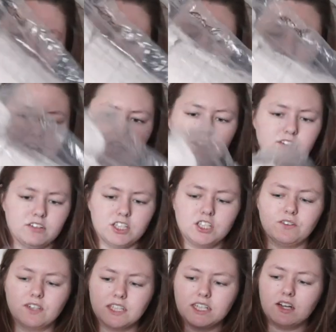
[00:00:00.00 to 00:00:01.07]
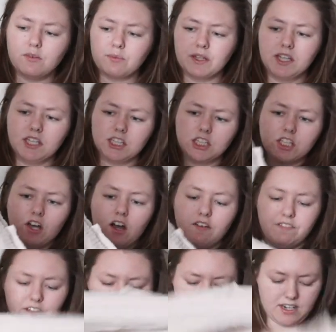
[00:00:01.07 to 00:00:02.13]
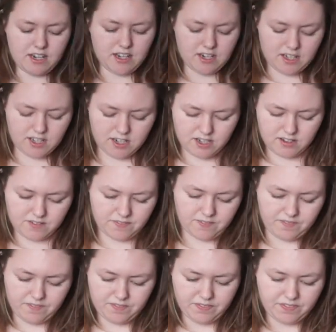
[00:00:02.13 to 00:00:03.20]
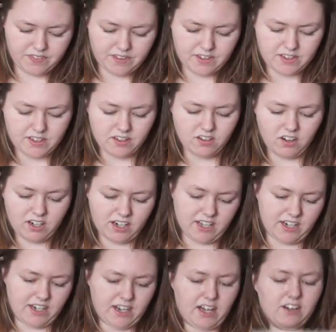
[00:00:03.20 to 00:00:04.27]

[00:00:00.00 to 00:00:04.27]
large. Okay, so it's like a really soft, like knitted, not knitted, I